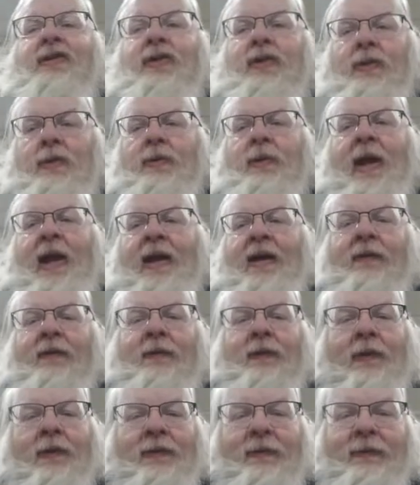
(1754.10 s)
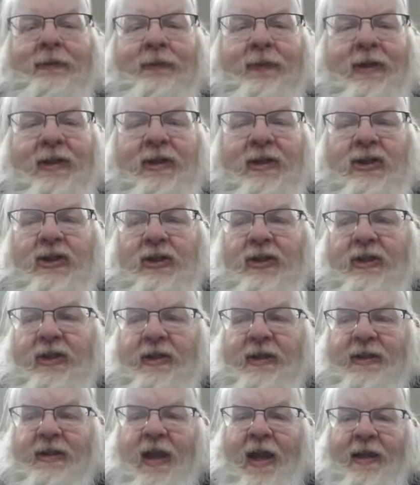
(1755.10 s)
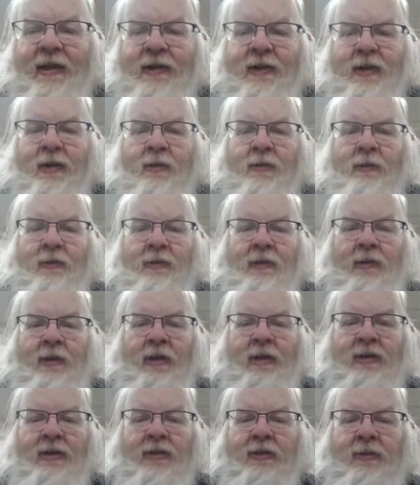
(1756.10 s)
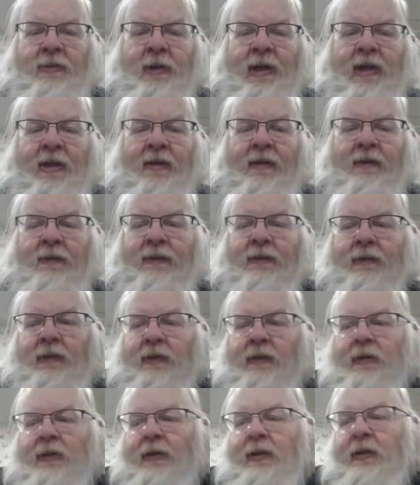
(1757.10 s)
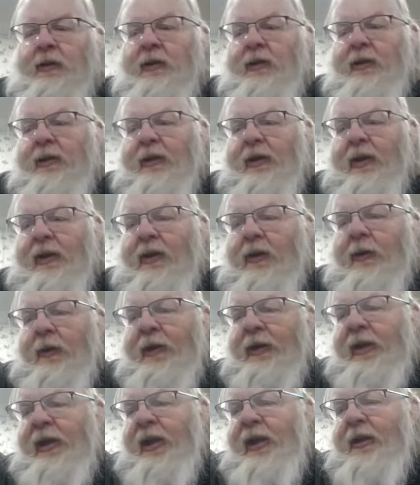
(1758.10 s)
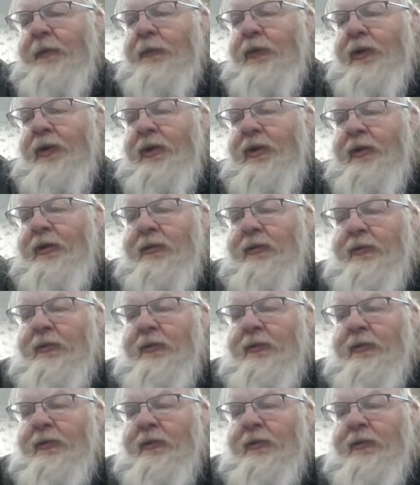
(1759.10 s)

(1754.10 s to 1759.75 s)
do have, this is just a side note, I do have a coin camera,